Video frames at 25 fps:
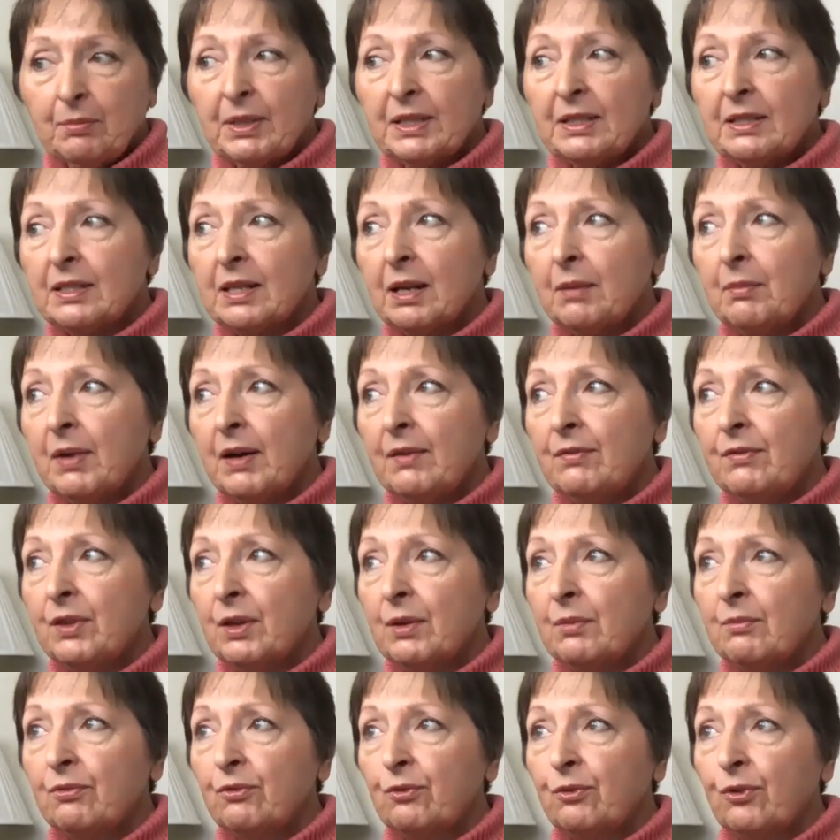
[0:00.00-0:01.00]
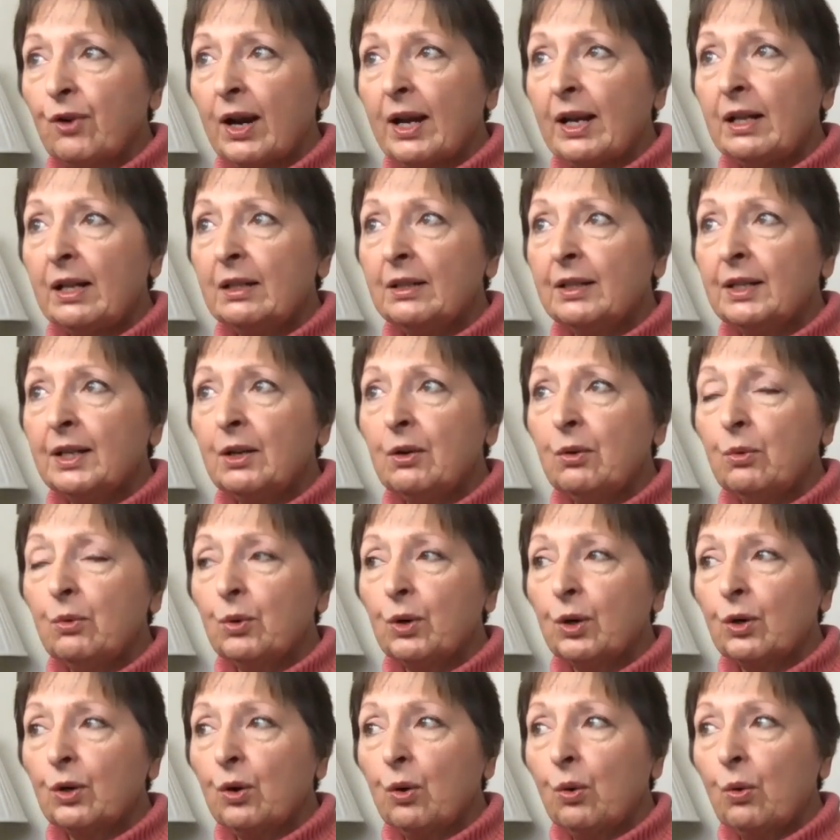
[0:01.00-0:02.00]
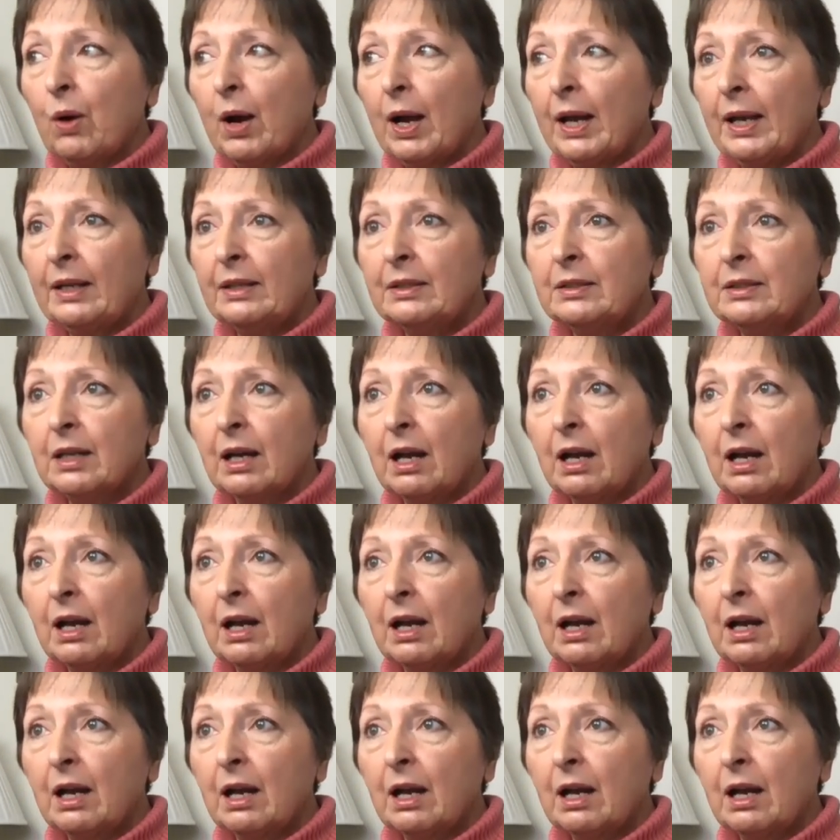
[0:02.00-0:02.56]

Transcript: but some of them, frankly, were quite